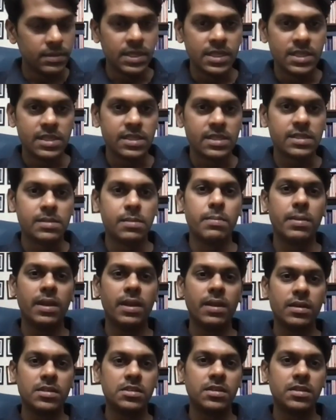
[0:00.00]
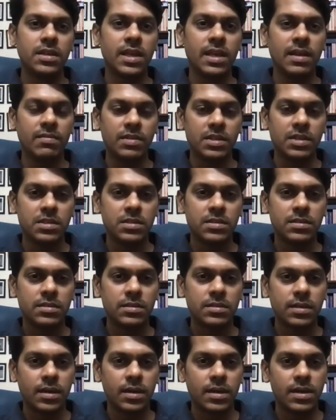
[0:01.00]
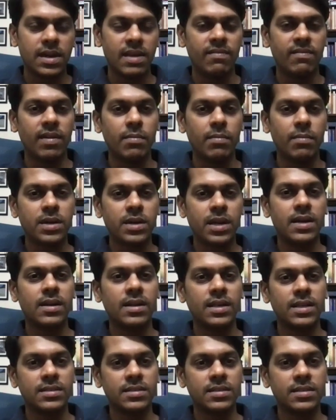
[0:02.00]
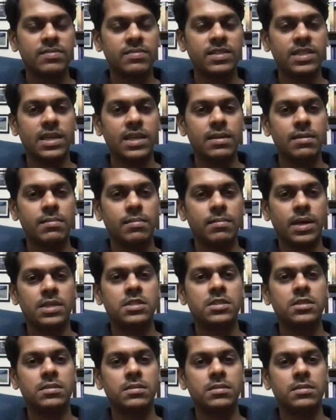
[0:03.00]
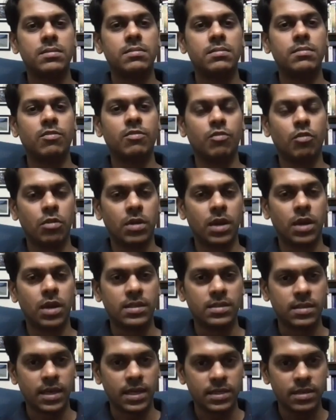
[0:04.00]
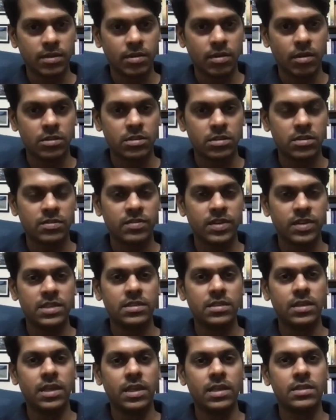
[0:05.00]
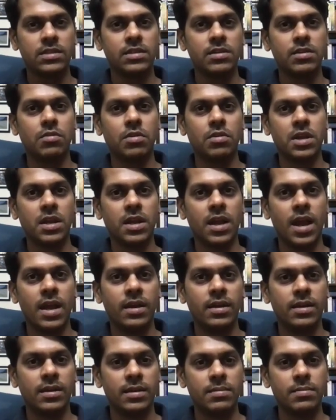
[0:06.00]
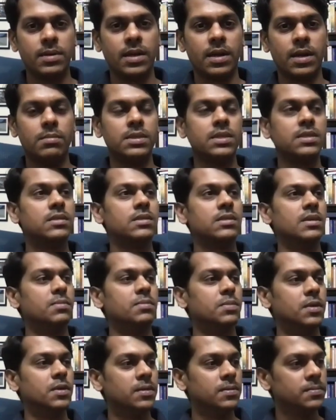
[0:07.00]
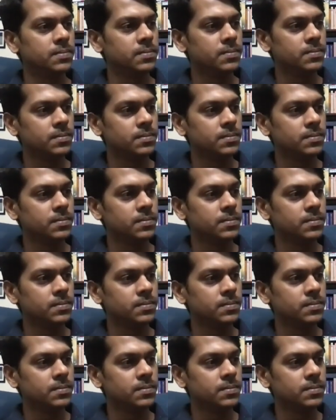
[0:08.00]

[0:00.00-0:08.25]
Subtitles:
This is similar journey which developed countries have seen much before us, right? The cost of education going higher and becoming steeper.